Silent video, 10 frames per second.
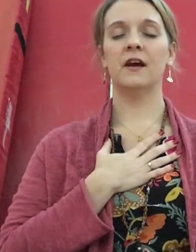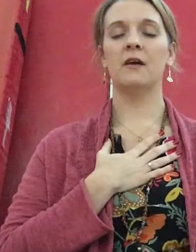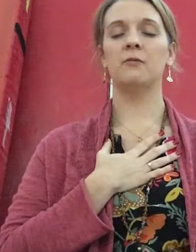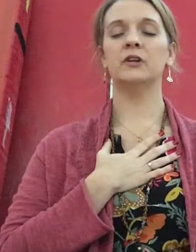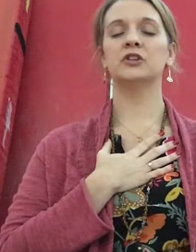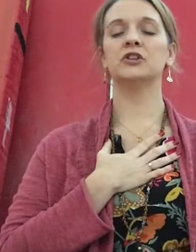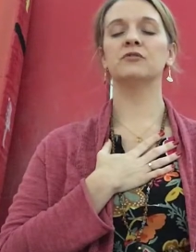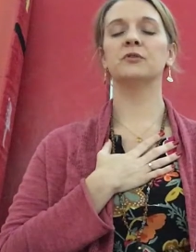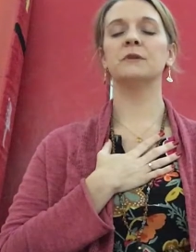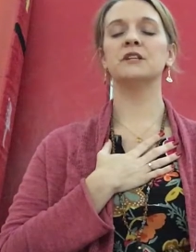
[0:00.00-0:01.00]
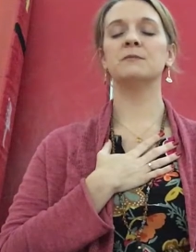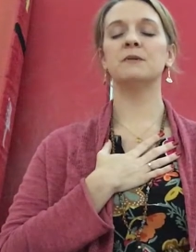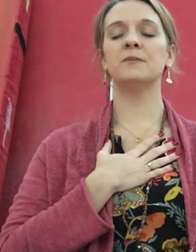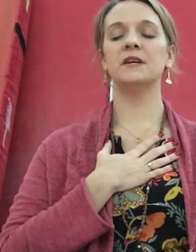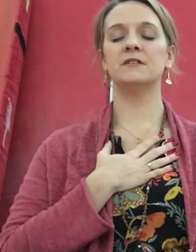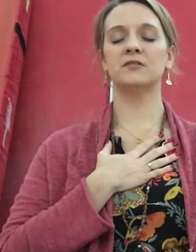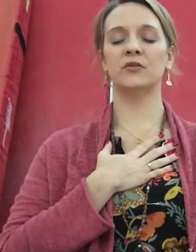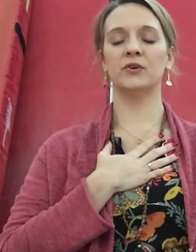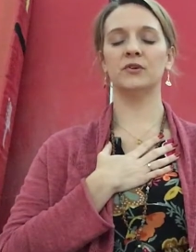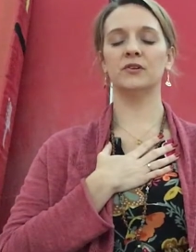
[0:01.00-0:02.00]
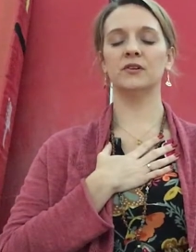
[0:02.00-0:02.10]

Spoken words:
I wish for me to be peaceful.